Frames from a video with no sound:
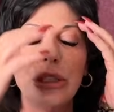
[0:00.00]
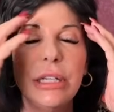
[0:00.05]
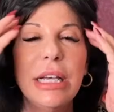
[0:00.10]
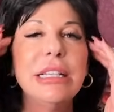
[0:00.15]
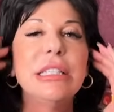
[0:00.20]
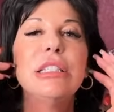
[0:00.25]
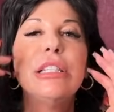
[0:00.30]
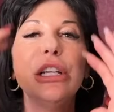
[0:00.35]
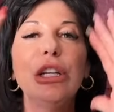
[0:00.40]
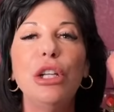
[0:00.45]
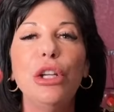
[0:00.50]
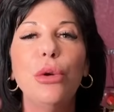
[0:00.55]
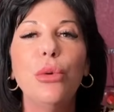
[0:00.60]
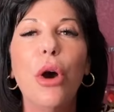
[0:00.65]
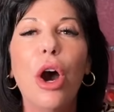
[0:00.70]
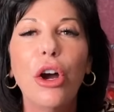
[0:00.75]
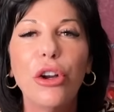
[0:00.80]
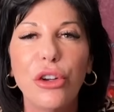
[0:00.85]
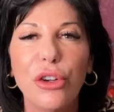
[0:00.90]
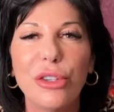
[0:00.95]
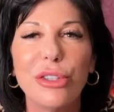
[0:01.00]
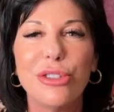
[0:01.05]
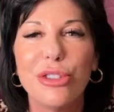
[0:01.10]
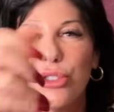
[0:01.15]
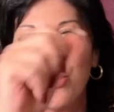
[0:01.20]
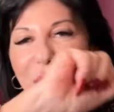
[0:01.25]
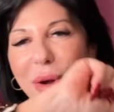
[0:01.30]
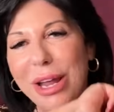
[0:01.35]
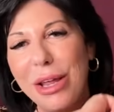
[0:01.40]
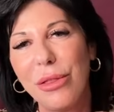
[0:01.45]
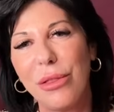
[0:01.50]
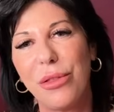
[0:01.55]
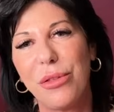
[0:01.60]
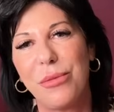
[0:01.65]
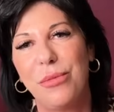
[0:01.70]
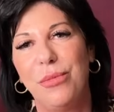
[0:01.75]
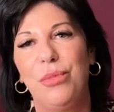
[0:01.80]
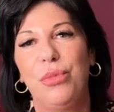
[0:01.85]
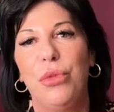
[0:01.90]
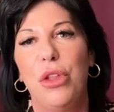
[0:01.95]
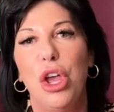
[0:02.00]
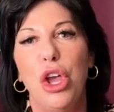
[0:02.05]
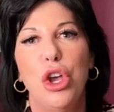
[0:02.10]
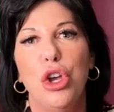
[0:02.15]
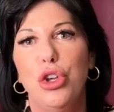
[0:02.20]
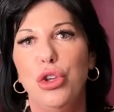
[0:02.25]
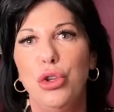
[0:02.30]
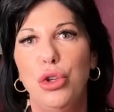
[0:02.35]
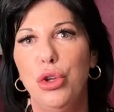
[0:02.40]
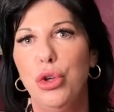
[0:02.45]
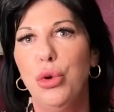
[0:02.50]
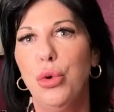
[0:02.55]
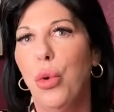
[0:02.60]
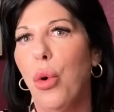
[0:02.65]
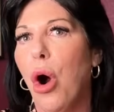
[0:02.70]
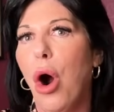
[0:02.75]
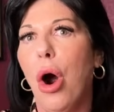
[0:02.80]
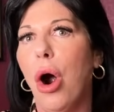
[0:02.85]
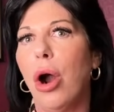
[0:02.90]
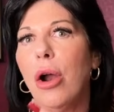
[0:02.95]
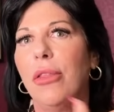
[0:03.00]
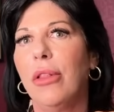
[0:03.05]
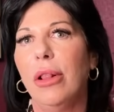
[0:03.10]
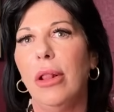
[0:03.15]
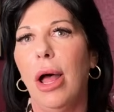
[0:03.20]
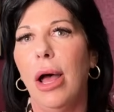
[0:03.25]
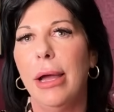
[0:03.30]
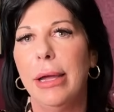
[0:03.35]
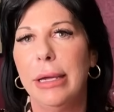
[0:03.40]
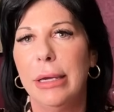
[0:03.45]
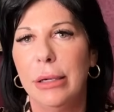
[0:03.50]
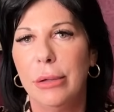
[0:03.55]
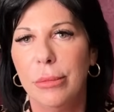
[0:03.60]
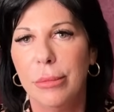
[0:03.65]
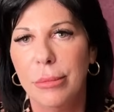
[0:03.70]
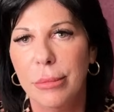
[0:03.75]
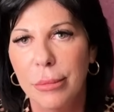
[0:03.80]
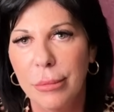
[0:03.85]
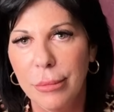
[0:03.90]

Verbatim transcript: testing you on your strength. You are the lion.